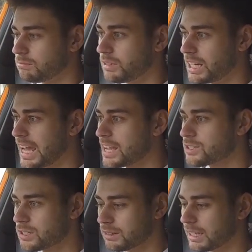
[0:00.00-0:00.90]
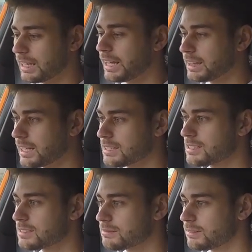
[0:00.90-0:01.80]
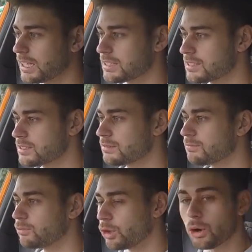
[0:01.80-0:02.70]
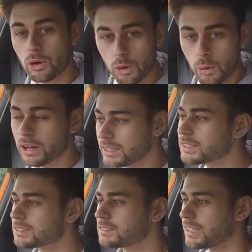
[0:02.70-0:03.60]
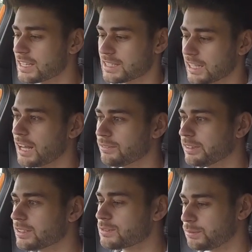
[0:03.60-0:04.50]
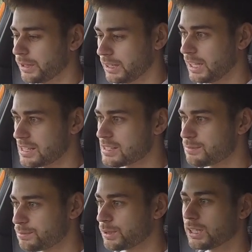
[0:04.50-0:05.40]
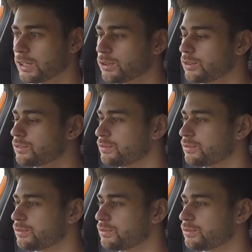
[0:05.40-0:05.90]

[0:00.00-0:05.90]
that it has something like this. It's not quite Tesla levels, but it's pretty good